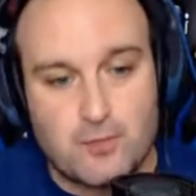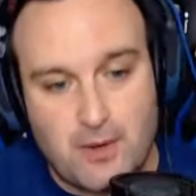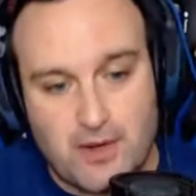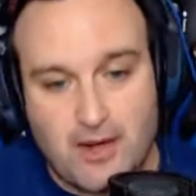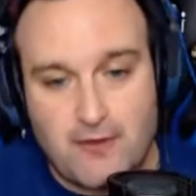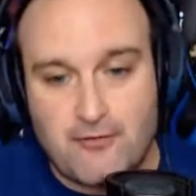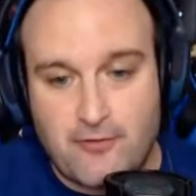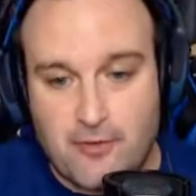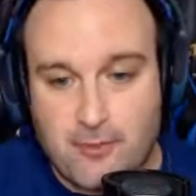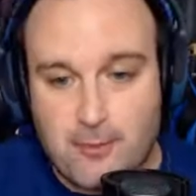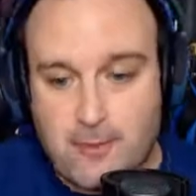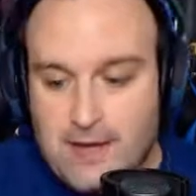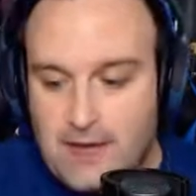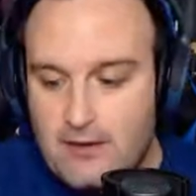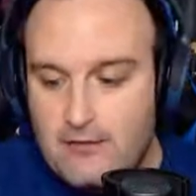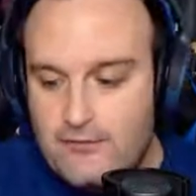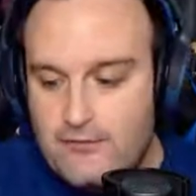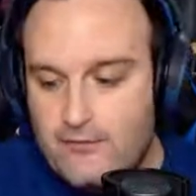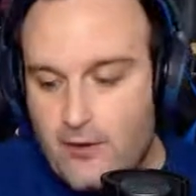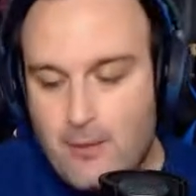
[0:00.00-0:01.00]
but for
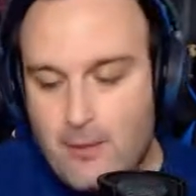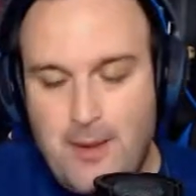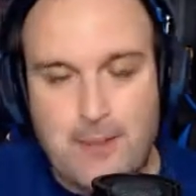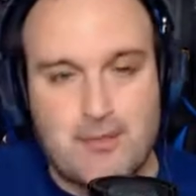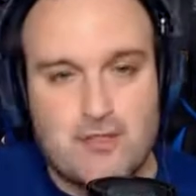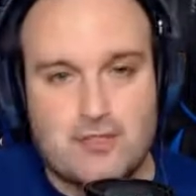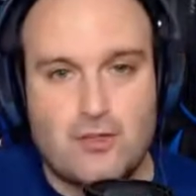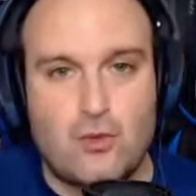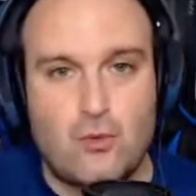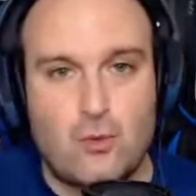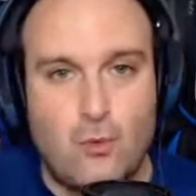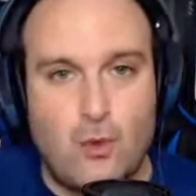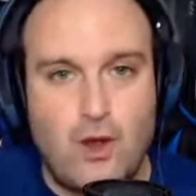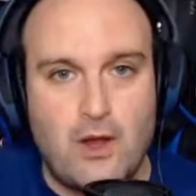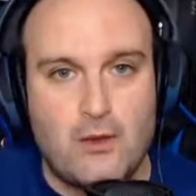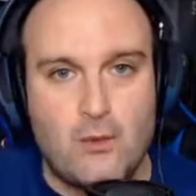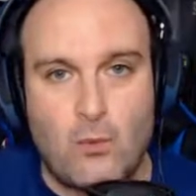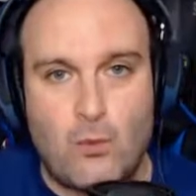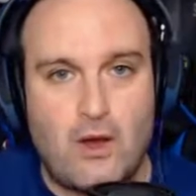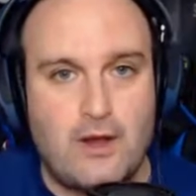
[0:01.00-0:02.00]
me, from episode
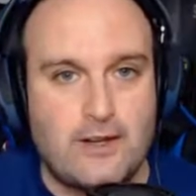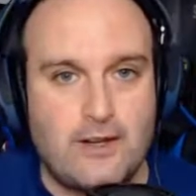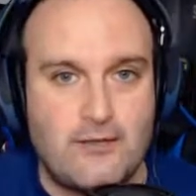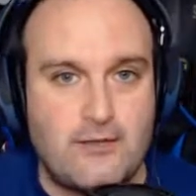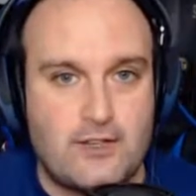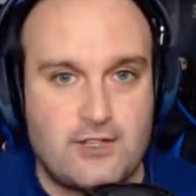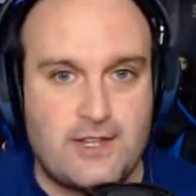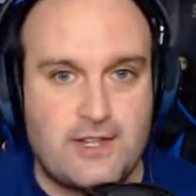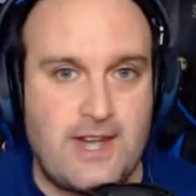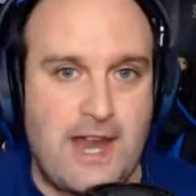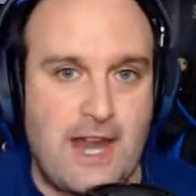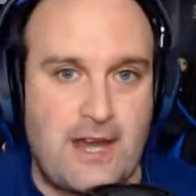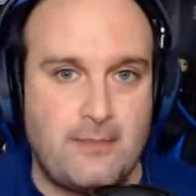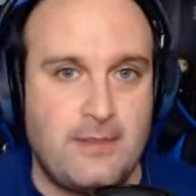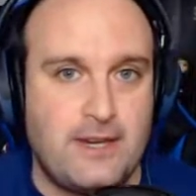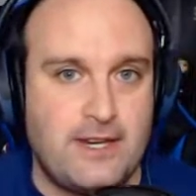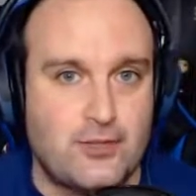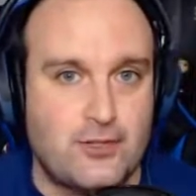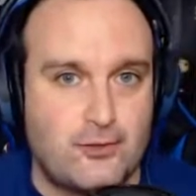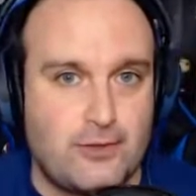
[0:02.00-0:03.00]
1, WandaVision had
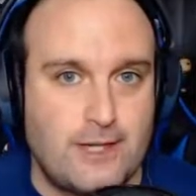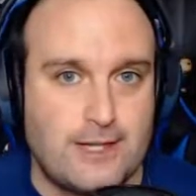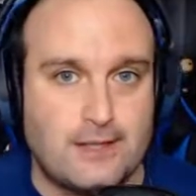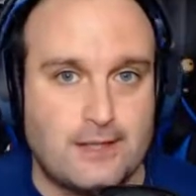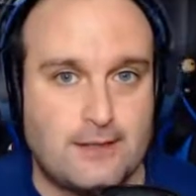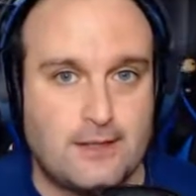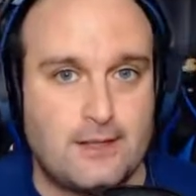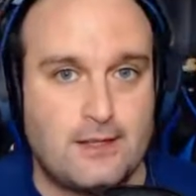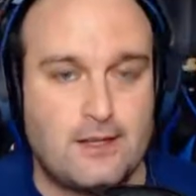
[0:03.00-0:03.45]
me intrigued.